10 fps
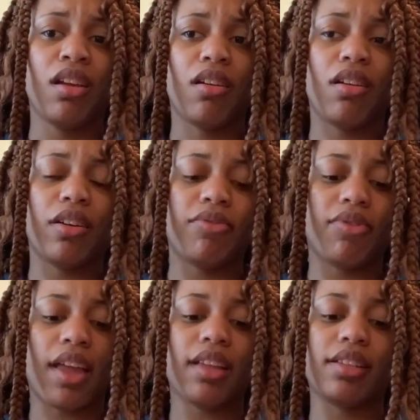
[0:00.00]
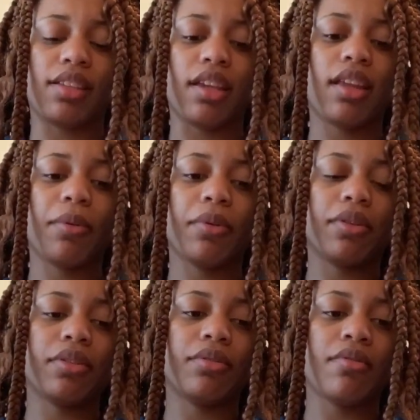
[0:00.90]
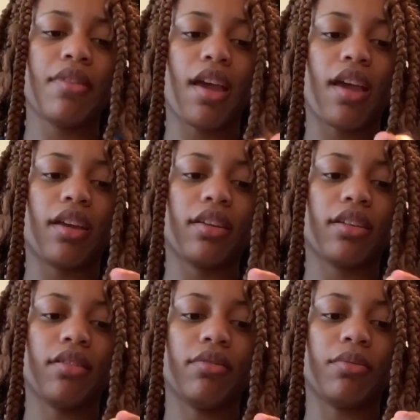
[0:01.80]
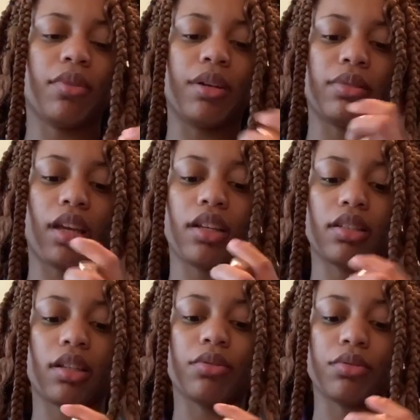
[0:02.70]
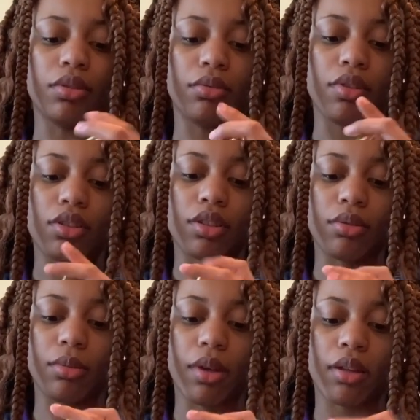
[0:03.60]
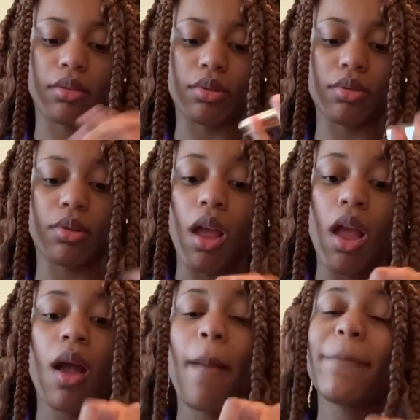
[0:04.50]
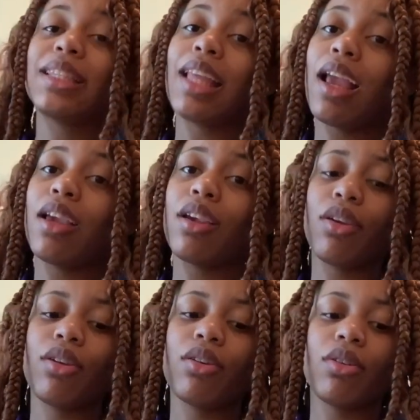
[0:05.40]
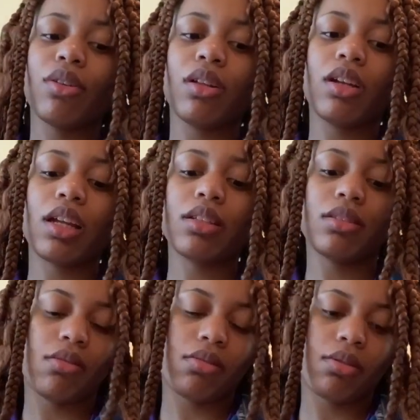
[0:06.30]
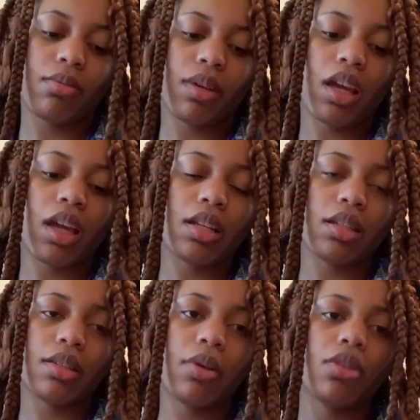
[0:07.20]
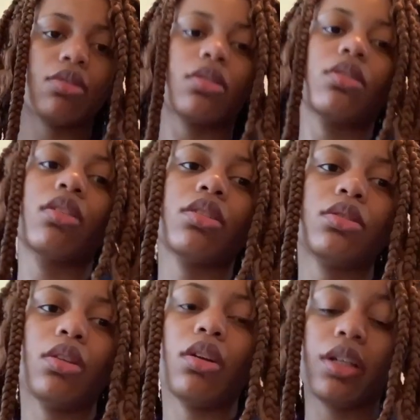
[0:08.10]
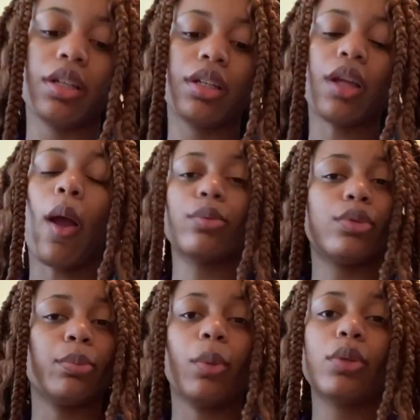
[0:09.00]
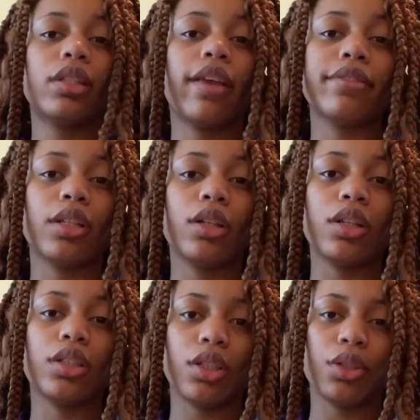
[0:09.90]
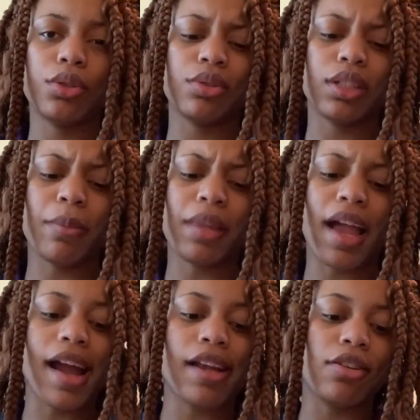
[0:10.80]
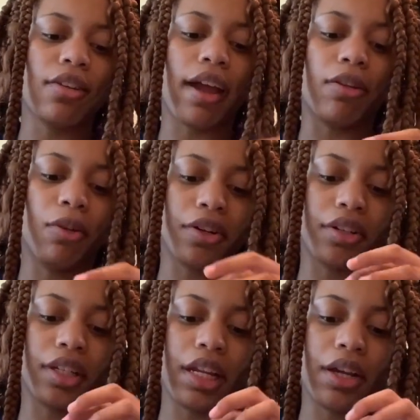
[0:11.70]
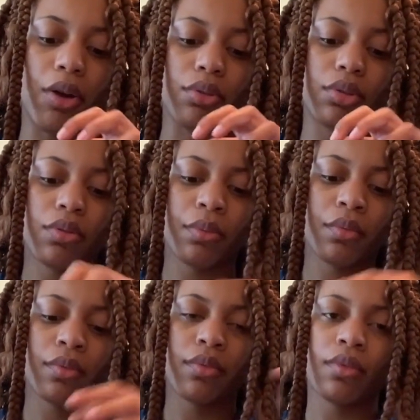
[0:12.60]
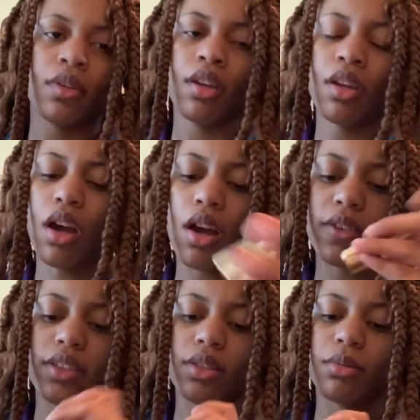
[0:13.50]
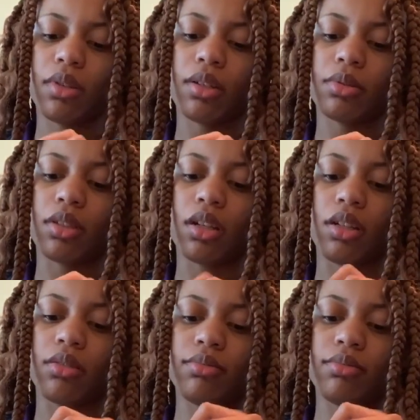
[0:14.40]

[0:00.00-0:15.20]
or if they said they were going to do that on the website, because I was really rushing, to be honest with you. But thank you. That is so sweet, and it smells so good. I'm most definitely going to use it. I'm like, I know I ain't ordering nothing else off this website.